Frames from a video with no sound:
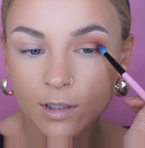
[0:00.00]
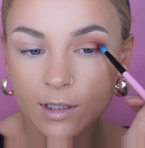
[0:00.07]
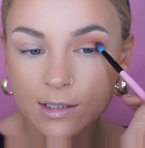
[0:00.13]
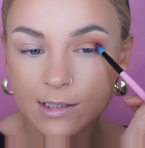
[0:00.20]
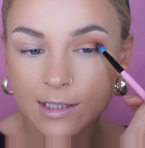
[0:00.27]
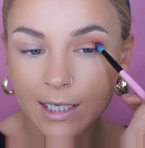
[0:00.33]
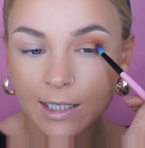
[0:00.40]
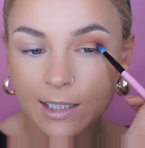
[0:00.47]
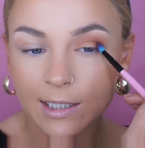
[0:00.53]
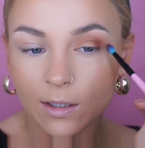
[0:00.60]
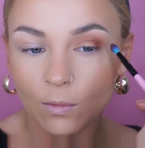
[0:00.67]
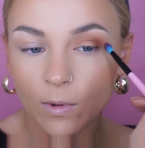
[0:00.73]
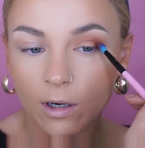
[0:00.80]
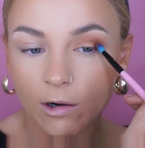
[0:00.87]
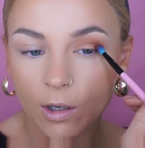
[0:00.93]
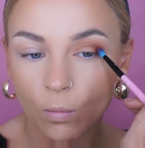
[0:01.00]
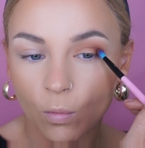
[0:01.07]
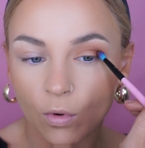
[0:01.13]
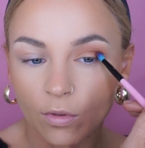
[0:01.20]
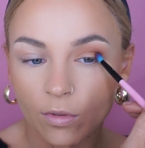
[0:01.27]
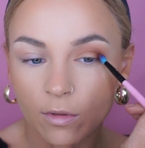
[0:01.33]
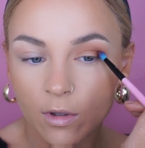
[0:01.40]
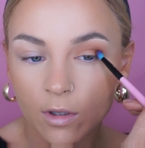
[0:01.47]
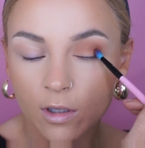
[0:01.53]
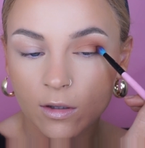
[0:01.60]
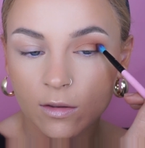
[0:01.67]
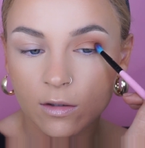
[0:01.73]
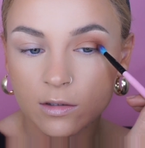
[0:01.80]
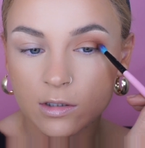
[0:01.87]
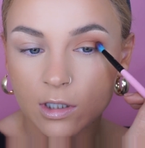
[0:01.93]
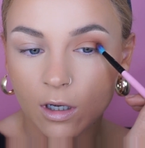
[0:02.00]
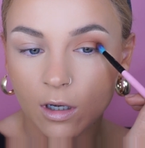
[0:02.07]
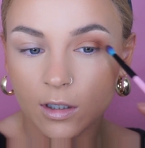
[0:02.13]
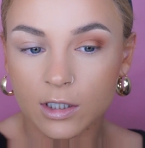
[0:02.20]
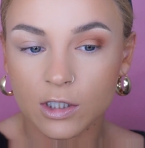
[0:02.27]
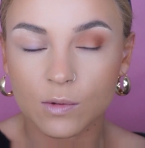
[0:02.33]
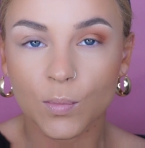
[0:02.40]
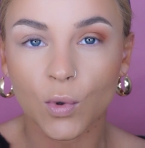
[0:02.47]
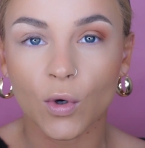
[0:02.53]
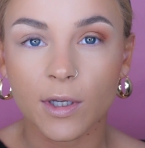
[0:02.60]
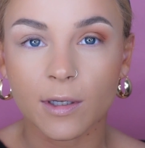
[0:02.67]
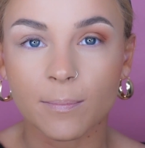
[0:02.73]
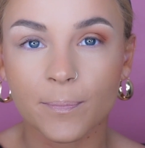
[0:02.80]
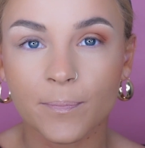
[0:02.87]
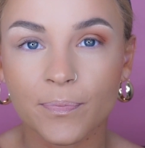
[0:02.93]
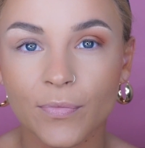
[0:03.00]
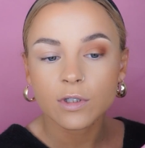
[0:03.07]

exactly where I want the darkest point.